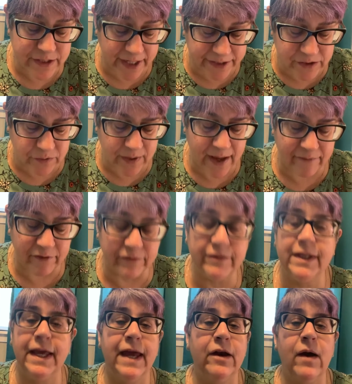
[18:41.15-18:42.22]
I don't have
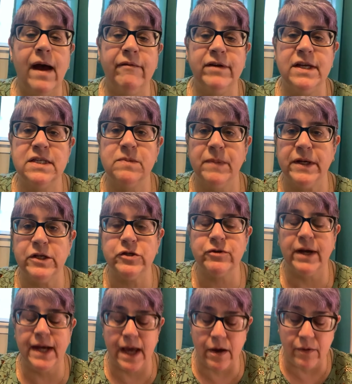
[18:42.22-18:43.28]
everything. I don't have any spinach
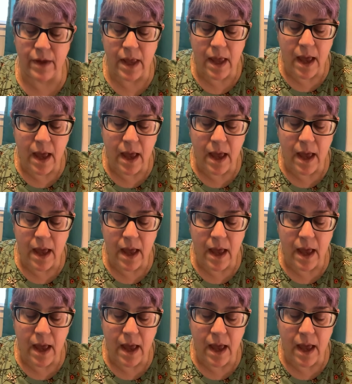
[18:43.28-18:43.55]
right now.